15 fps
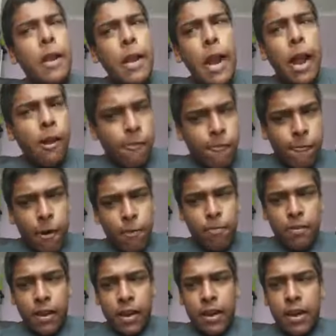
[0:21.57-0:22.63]
Nick
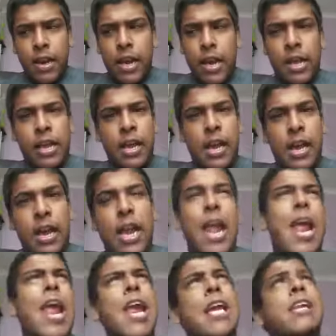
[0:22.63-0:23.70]
Crompton, aka
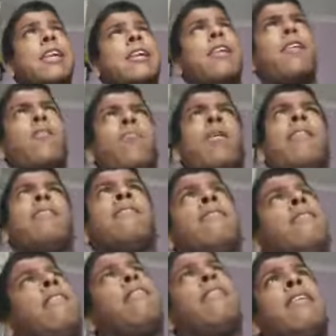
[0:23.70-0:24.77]
England is my
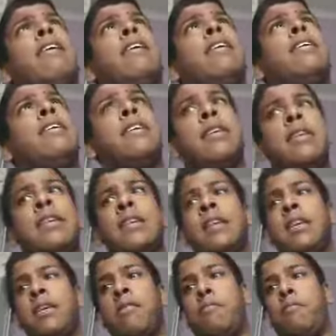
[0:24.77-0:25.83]
city.
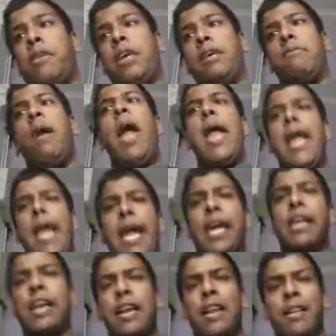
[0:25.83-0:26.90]
Me,
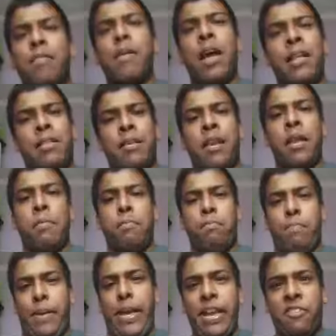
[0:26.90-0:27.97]
England is my city,
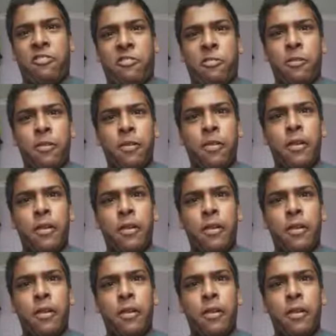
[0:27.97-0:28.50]
bitch.